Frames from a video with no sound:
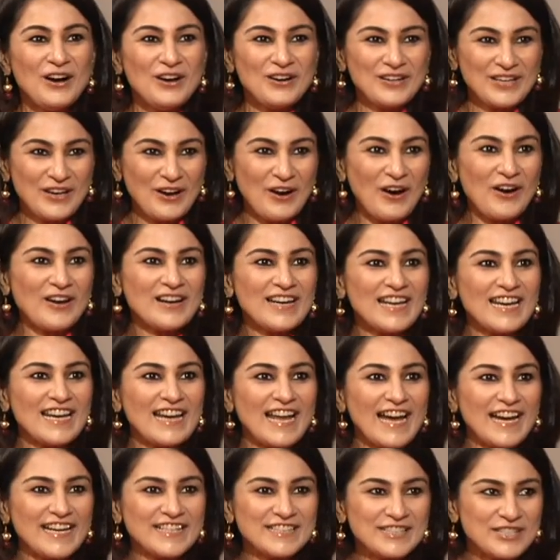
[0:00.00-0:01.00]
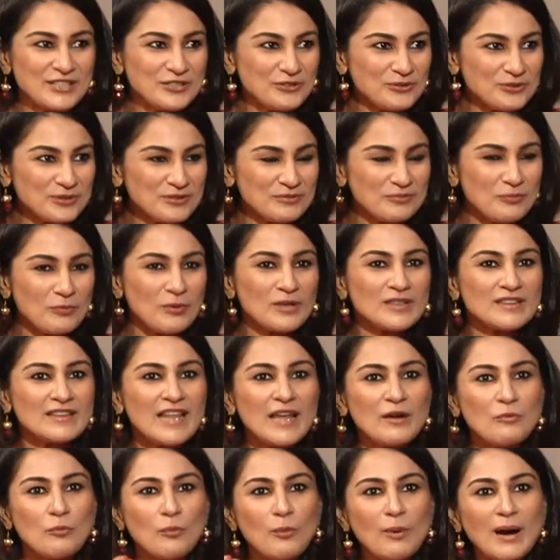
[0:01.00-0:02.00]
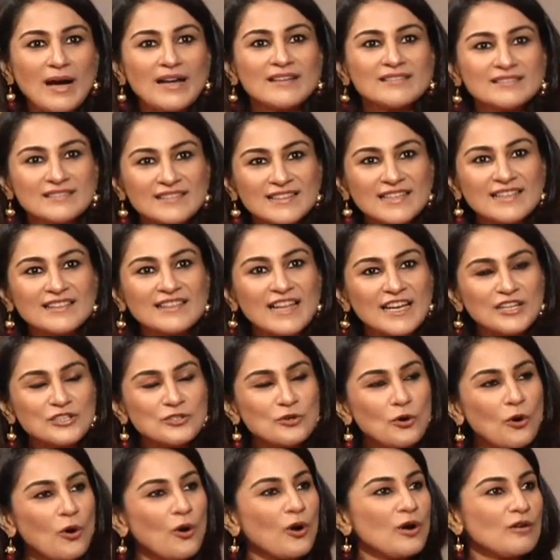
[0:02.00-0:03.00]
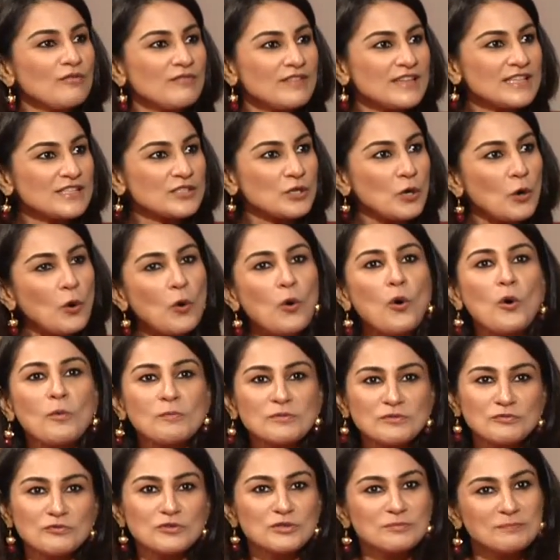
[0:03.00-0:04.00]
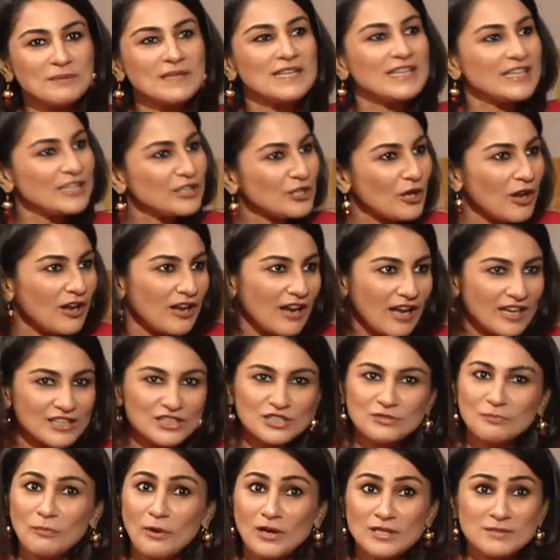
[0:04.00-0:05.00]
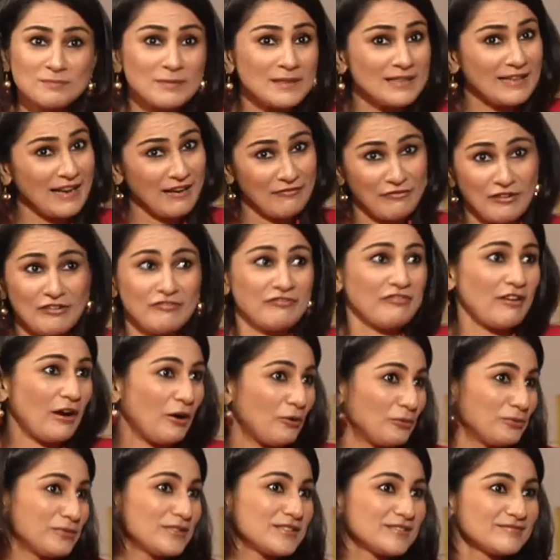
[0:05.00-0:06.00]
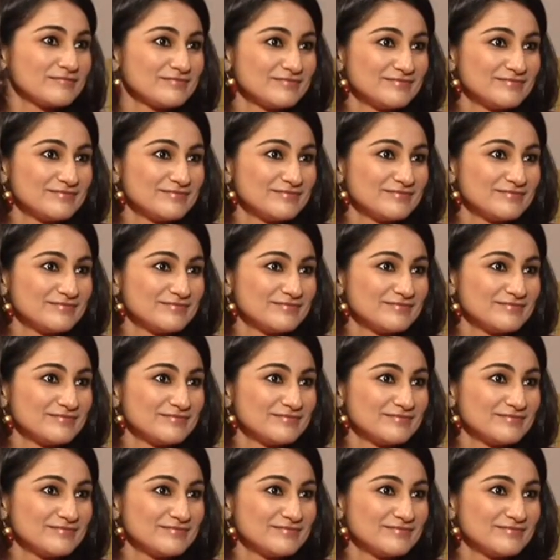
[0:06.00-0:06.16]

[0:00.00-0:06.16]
Okay, on a lighter note, what's that one thing that you always hoped would be in your lunchbox but never found?